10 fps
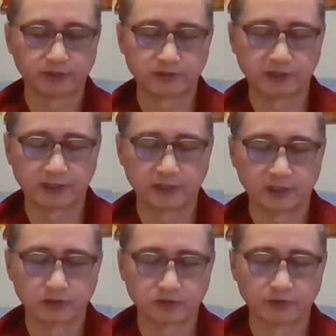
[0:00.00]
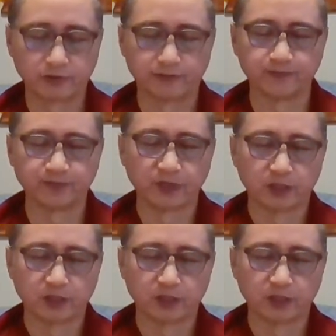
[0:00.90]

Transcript: You see, so